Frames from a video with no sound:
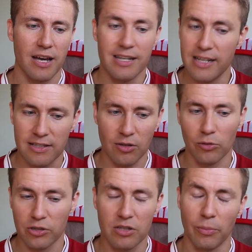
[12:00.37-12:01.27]
He needs
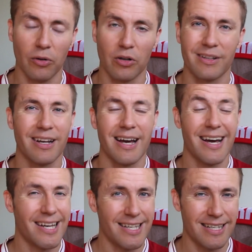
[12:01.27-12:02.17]
all the support
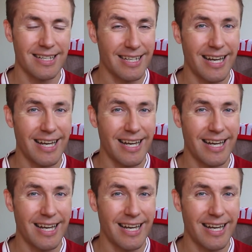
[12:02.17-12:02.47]
he